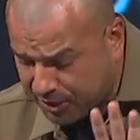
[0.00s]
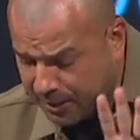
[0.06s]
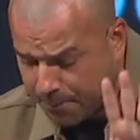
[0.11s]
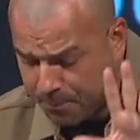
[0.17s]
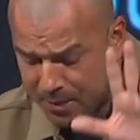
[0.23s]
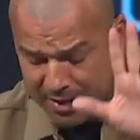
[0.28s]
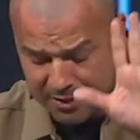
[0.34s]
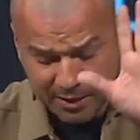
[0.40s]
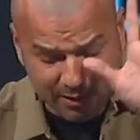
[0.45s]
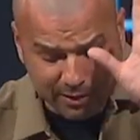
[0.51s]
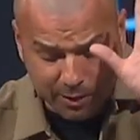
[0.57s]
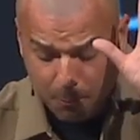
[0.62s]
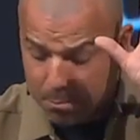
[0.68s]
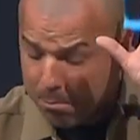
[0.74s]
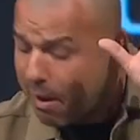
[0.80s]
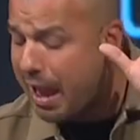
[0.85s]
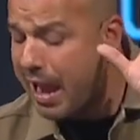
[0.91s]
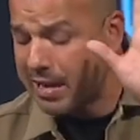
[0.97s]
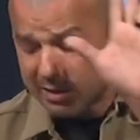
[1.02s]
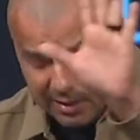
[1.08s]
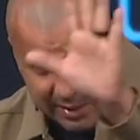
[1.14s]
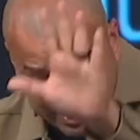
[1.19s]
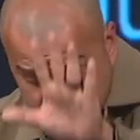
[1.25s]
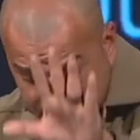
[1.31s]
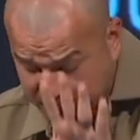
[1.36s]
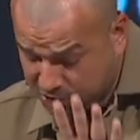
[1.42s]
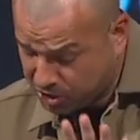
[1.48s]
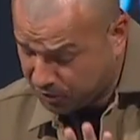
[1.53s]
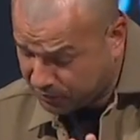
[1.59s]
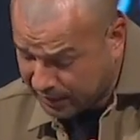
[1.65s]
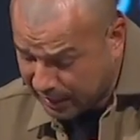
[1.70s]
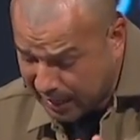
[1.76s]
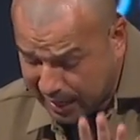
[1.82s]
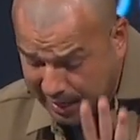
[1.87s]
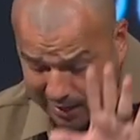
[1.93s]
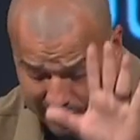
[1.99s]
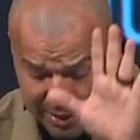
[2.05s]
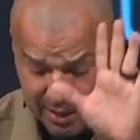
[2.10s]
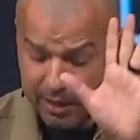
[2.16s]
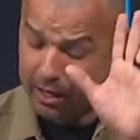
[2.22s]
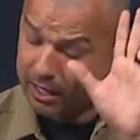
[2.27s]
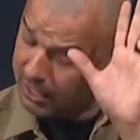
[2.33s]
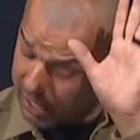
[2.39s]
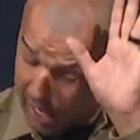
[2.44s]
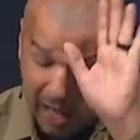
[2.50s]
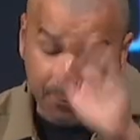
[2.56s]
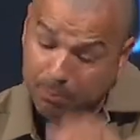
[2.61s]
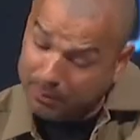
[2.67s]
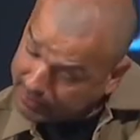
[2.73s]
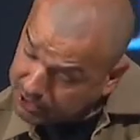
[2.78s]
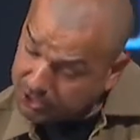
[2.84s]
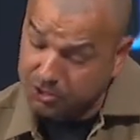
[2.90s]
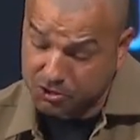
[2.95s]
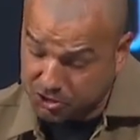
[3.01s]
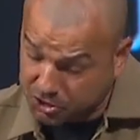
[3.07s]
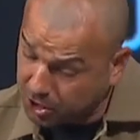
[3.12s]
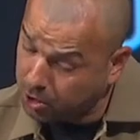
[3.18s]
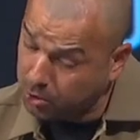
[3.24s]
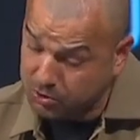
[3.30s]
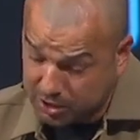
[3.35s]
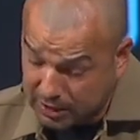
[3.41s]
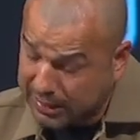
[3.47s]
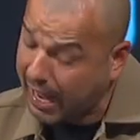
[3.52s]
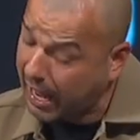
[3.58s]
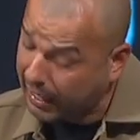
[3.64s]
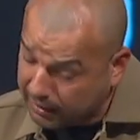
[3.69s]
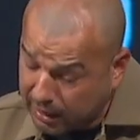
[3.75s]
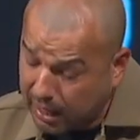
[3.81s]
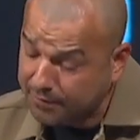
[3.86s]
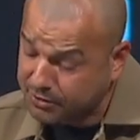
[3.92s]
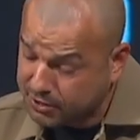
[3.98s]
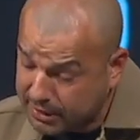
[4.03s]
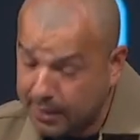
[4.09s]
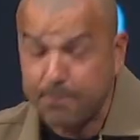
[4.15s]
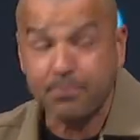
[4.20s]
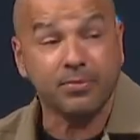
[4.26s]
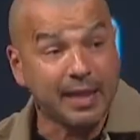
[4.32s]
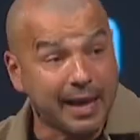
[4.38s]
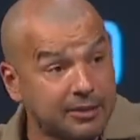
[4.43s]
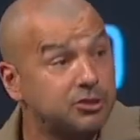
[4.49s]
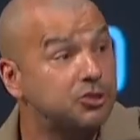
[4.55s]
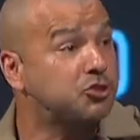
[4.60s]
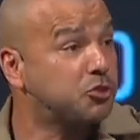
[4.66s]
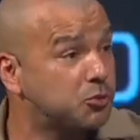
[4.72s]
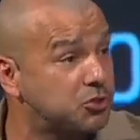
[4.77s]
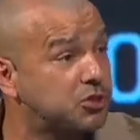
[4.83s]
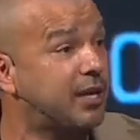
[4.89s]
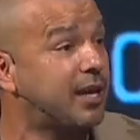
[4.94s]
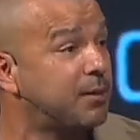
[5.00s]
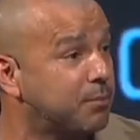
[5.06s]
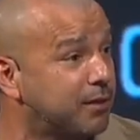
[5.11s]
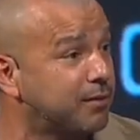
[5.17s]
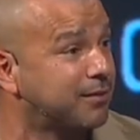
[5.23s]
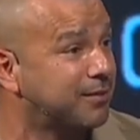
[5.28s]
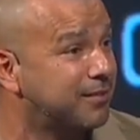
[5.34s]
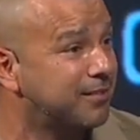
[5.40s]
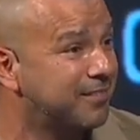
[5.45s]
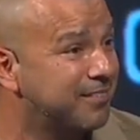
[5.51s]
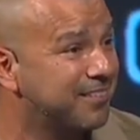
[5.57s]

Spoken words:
them. They're made in the image of God. God bless their souls. God loves them. That's a true statement.